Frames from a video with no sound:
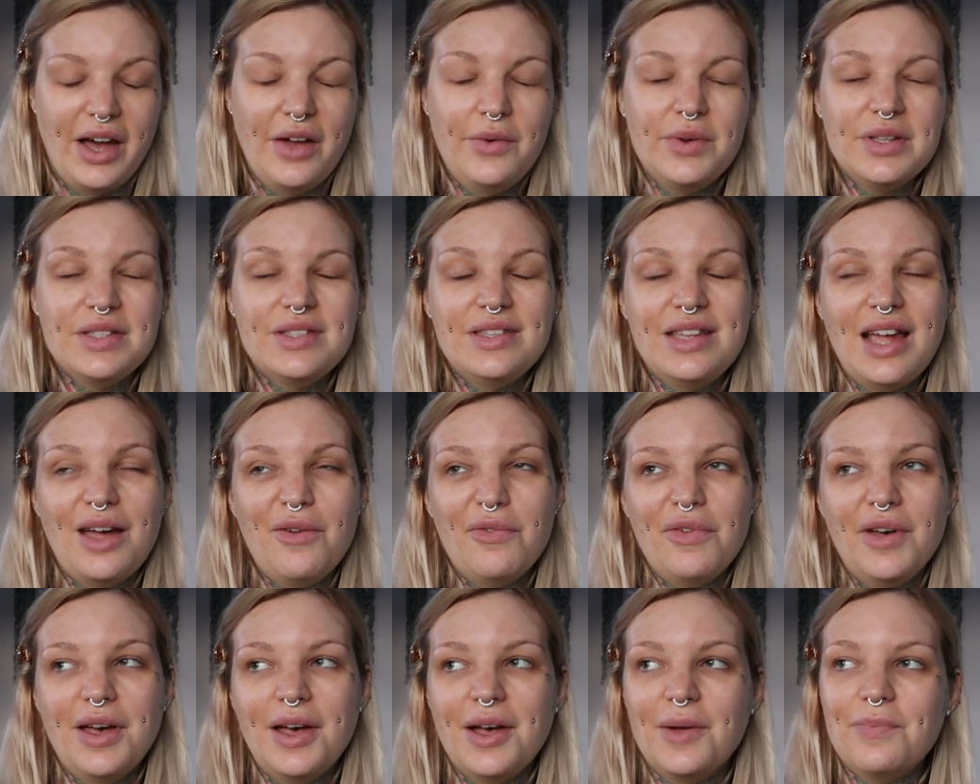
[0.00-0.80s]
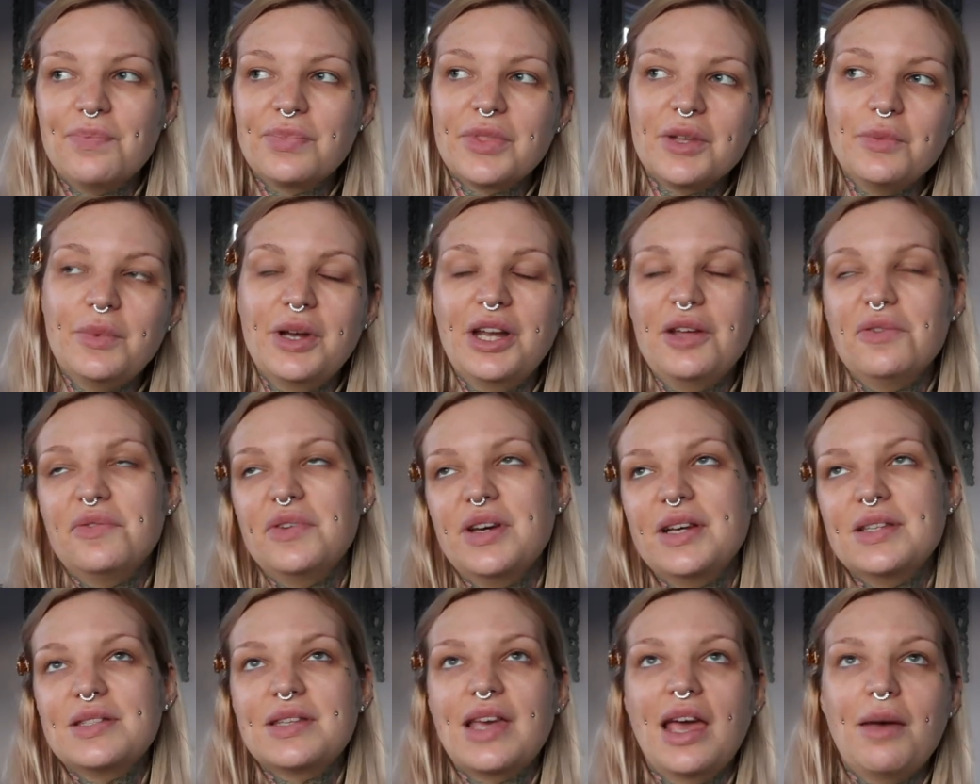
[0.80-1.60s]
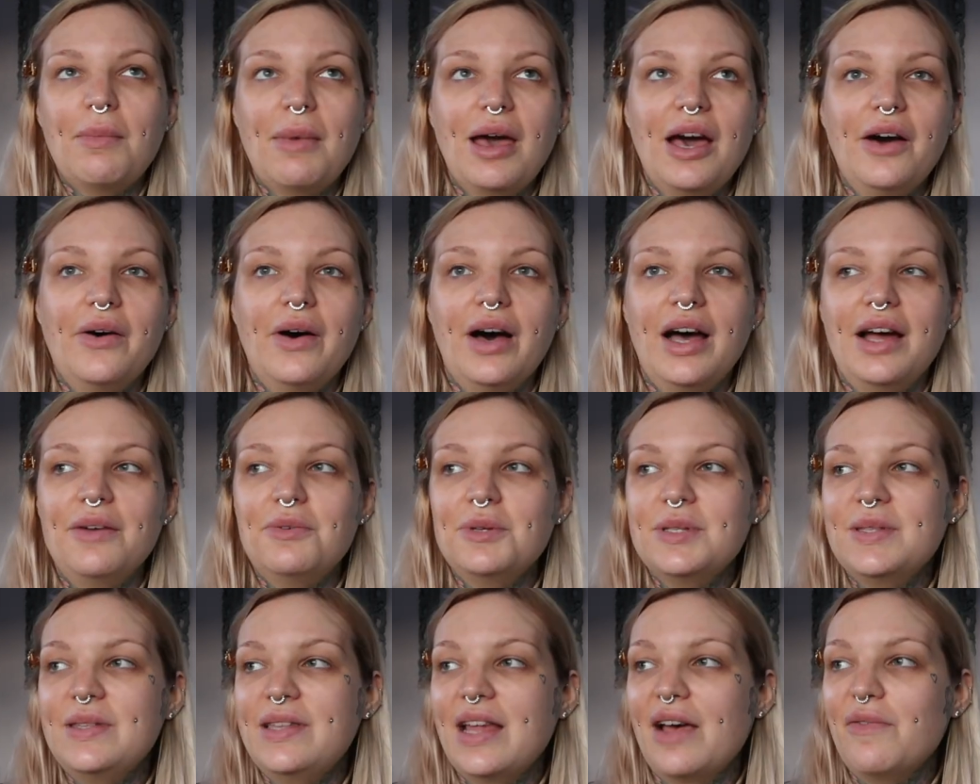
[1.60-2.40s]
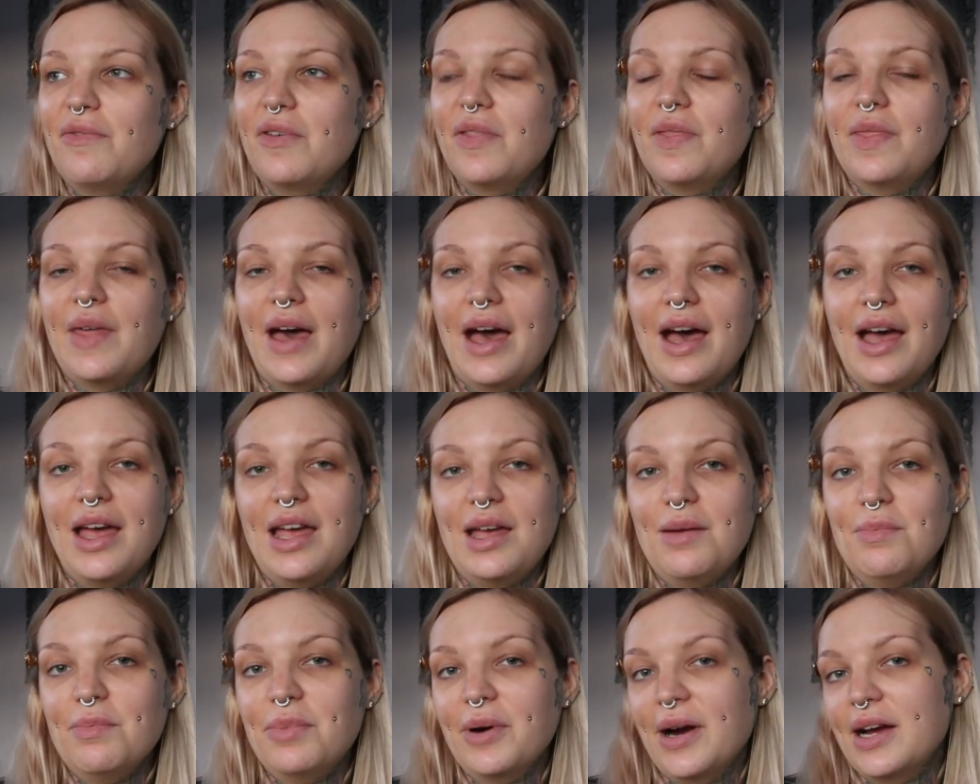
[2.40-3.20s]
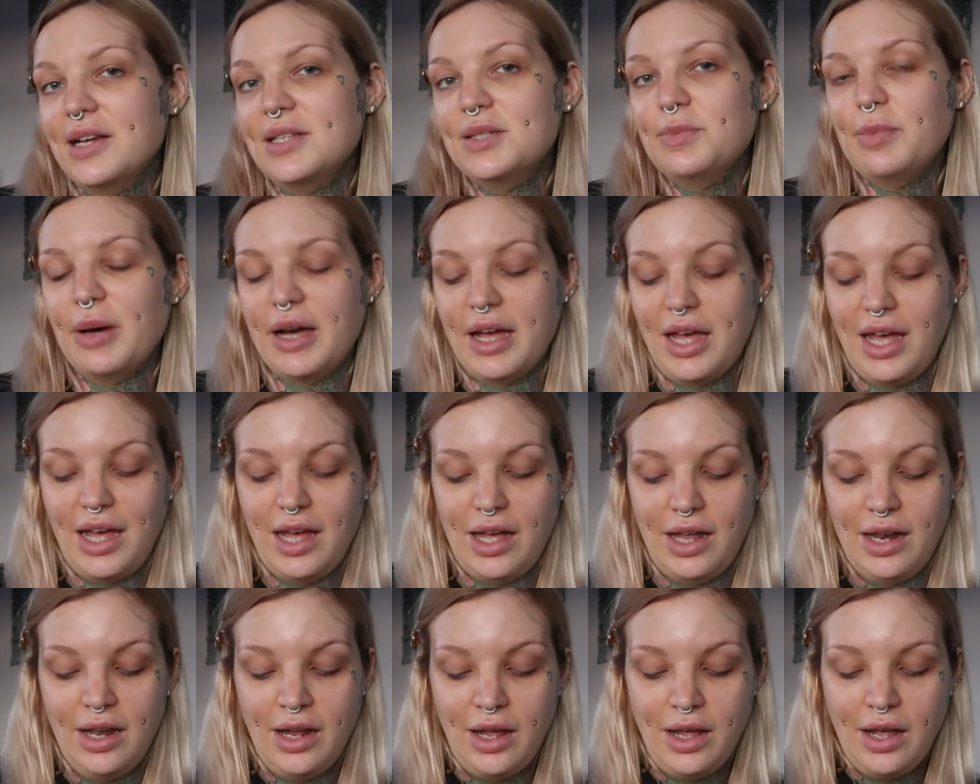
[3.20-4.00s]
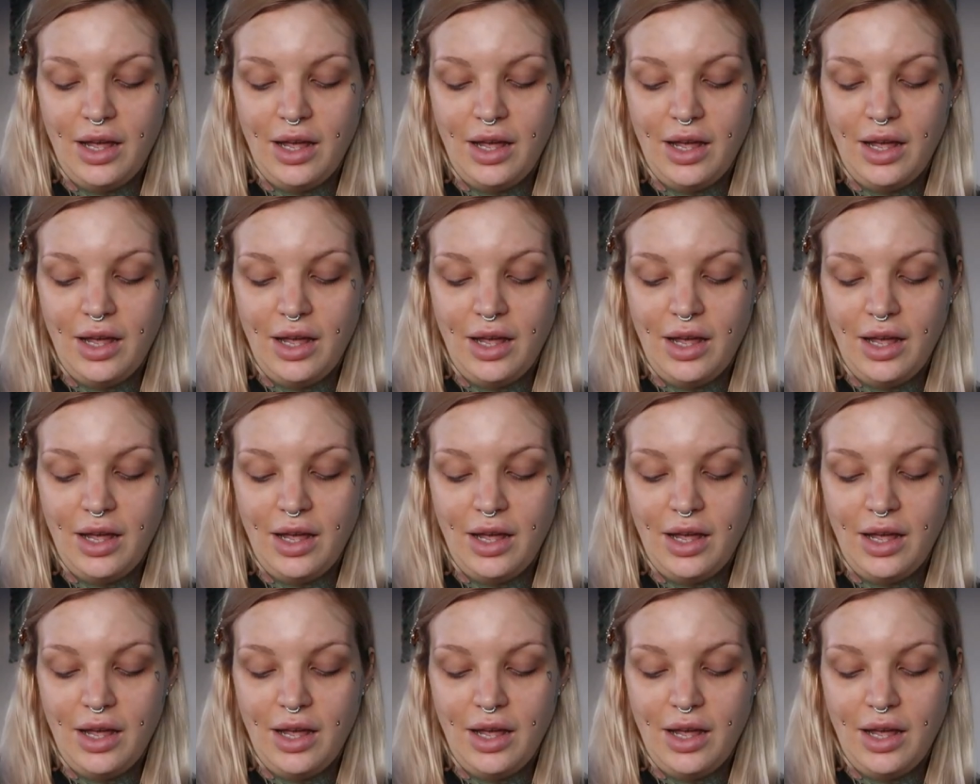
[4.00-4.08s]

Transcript: I was never, when it first came out, I was never that impressed by it.